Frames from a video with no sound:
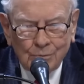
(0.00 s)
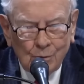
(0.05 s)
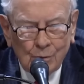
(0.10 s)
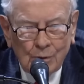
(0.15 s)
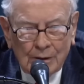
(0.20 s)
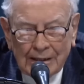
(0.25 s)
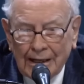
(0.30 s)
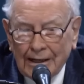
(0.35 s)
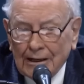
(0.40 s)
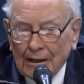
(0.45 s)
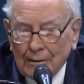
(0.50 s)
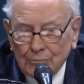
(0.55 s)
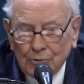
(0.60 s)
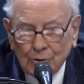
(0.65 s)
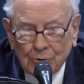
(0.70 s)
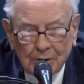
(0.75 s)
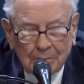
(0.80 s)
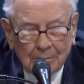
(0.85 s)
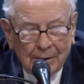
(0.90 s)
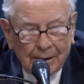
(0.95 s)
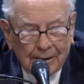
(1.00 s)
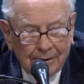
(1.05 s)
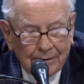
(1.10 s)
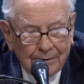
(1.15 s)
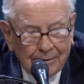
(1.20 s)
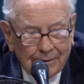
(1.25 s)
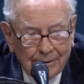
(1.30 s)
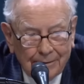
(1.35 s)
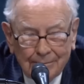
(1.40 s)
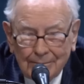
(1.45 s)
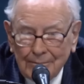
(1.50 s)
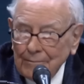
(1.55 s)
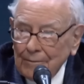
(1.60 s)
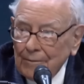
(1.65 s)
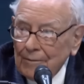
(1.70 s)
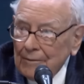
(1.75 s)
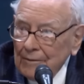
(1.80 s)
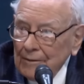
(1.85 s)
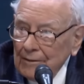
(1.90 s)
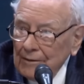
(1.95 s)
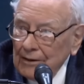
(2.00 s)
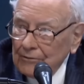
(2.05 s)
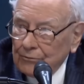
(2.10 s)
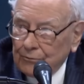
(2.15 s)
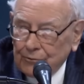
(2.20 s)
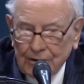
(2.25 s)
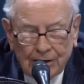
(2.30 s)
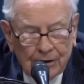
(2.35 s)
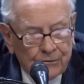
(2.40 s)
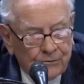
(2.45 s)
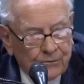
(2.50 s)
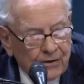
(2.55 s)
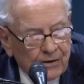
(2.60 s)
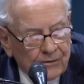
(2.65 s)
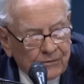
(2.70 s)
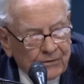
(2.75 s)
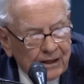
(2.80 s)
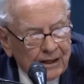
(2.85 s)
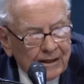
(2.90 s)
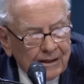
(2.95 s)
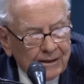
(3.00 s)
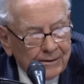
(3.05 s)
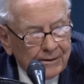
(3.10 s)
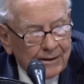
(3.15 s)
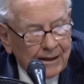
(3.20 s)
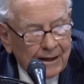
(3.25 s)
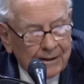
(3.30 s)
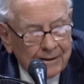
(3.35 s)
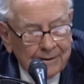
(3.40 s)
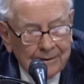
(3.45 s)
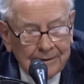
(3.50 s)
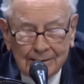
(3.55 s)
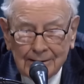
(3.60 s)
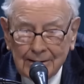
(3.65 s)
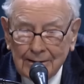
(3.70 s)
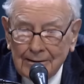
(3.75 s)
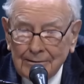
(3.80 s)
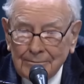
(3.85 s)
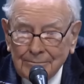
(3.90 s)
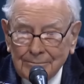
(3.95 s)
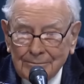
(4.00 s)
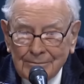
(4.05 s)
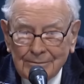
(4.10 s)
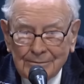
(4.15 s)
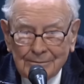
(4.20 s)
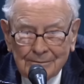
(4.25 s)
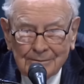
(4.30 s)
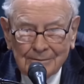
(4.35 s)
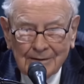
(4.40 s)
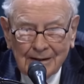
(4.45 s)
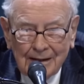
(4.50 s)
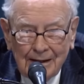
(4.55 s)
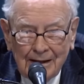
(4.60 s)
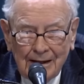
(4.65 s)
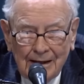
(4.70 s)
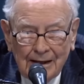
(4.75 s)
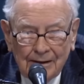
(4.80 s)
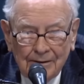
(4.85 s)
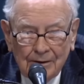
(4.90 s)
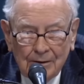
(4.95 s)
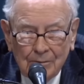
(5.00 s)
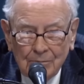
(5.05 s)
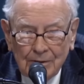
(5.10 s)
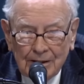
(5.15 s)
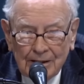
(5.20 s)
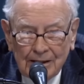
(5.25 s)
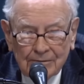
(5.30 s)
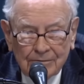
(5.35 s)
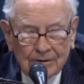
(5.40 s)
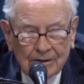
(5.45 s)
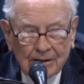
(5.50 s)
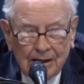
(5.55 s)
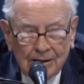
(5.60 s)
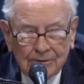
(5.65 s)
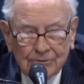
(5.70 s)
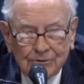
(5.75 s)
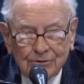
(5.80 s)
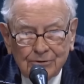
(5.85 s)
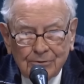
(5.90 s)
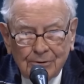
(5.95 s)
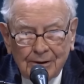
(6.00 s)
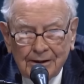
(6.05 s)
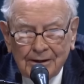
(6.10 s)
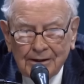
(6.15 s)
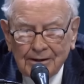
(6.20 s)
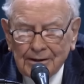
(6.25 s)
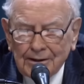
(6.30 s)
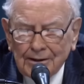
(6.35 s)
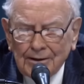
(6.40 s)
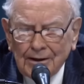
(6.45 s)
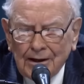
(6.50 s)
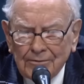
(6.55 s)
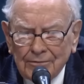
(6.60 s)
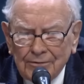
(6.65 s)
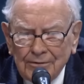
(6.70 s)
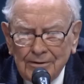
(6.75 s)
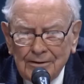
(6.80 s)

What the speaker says: end up doing better than if we did 50, and that we never concentrated enough,